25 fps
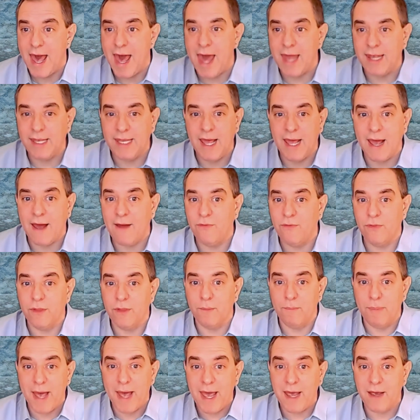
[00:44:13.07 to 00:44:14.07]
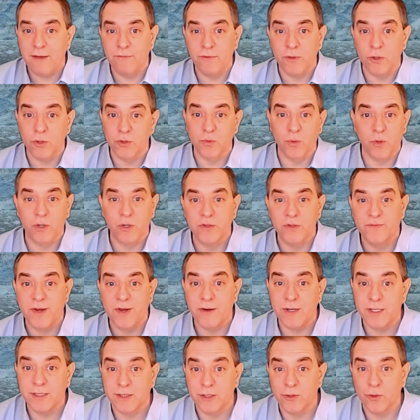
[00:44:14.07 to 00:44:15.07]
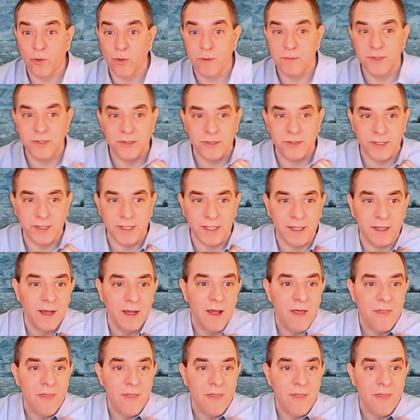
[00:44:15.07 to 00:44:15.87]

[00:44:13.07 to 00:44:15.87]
And yet the pay of those workers varies enormously.